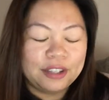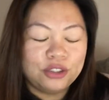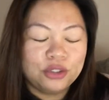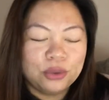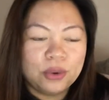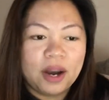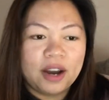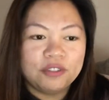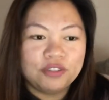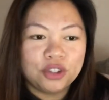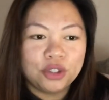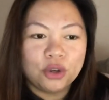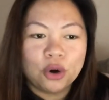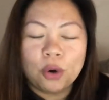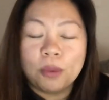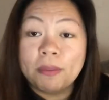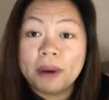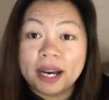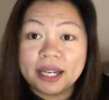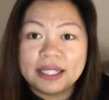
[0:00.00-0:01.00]
do have to go
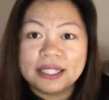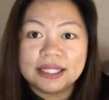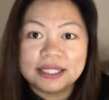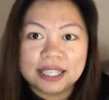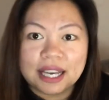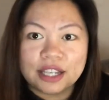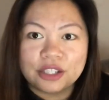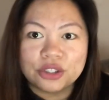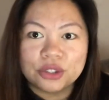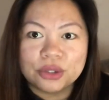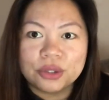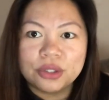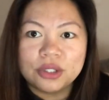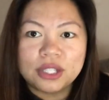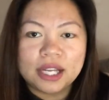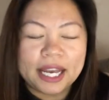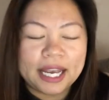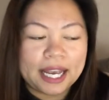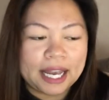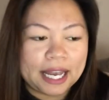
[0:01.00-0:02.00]
by the schedule,
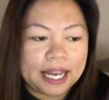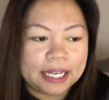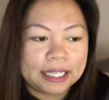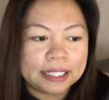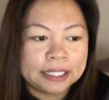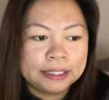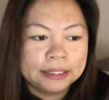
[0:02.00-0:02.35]
and